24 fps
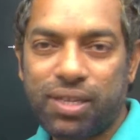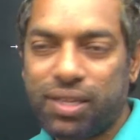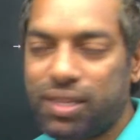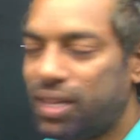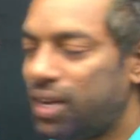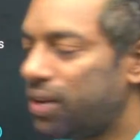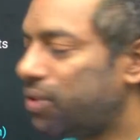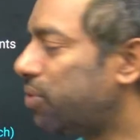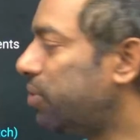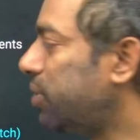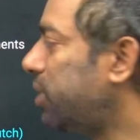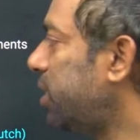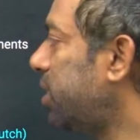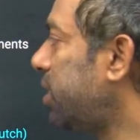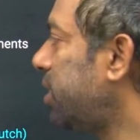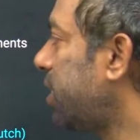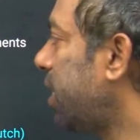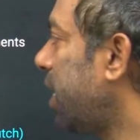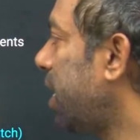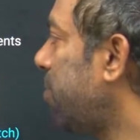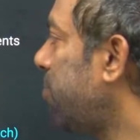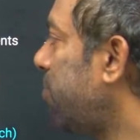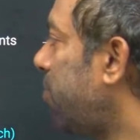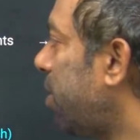the questions
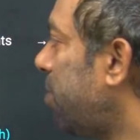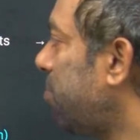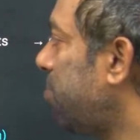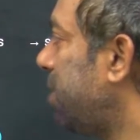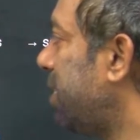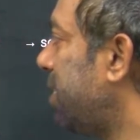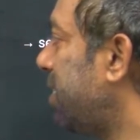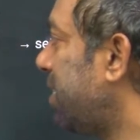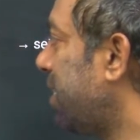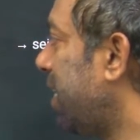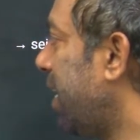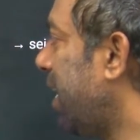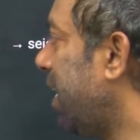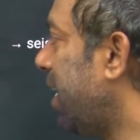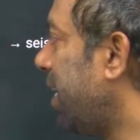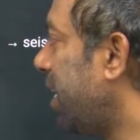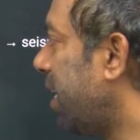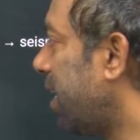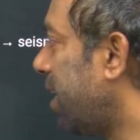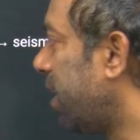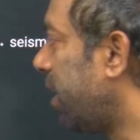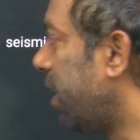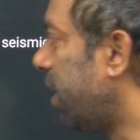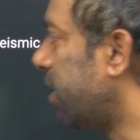came from this
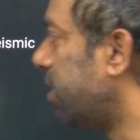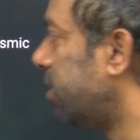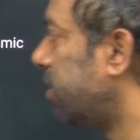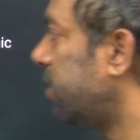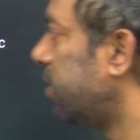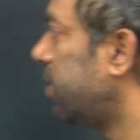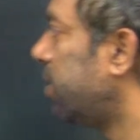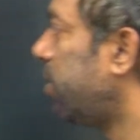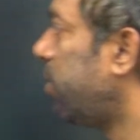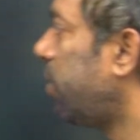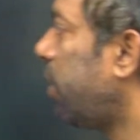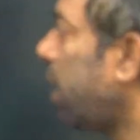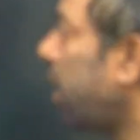area guys. Okay,